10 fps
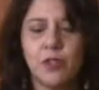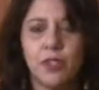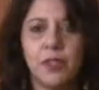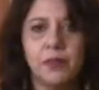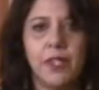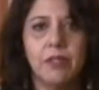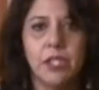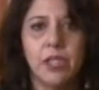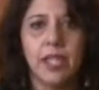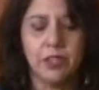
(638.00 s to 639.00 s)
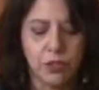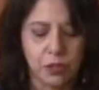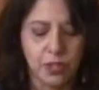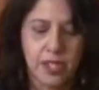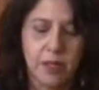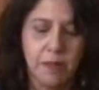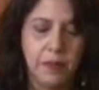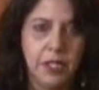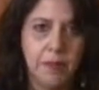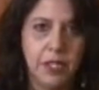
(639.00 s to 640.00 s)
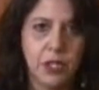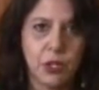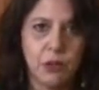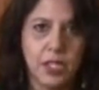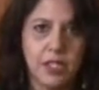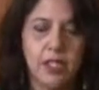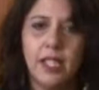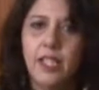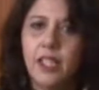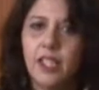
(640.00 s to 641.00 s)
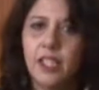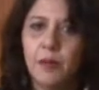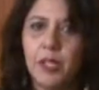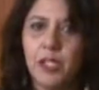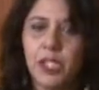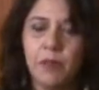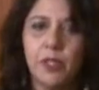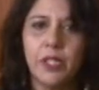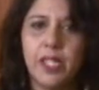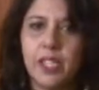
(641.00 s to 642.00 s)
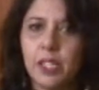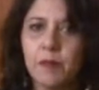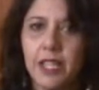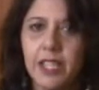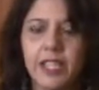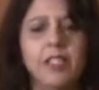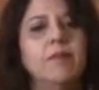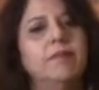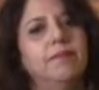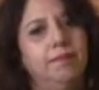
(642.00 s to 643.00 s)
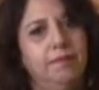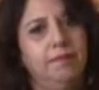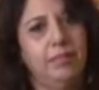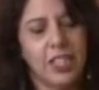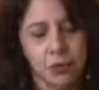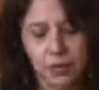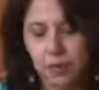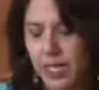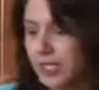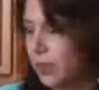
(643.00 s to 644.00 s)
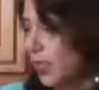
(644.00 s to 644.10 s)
all the flavors together. So there's a little bit of sweeter, a little bit of smoky and spicy. That's what makes the